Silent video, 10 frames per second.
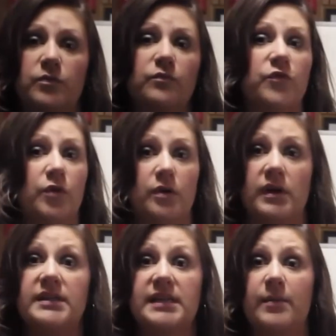for
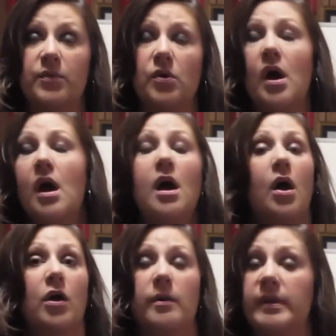example,
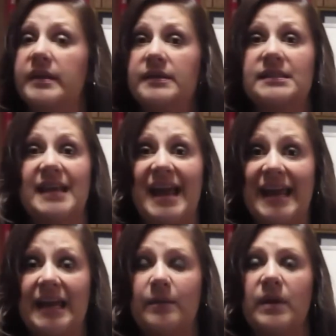are going to be the
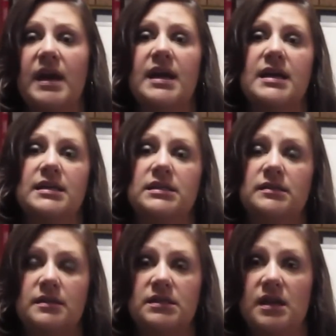same as
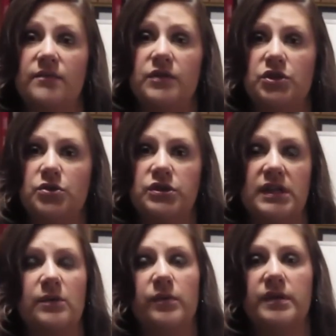the stuff that you
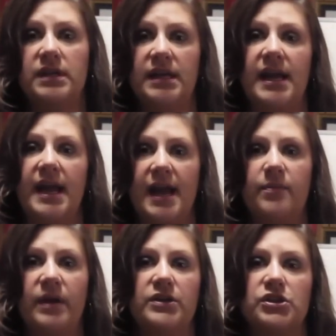see with the DKA
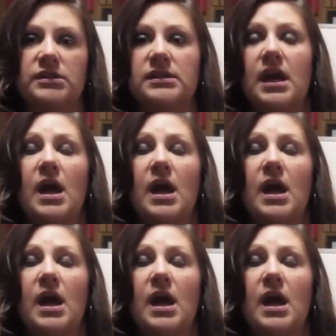patients.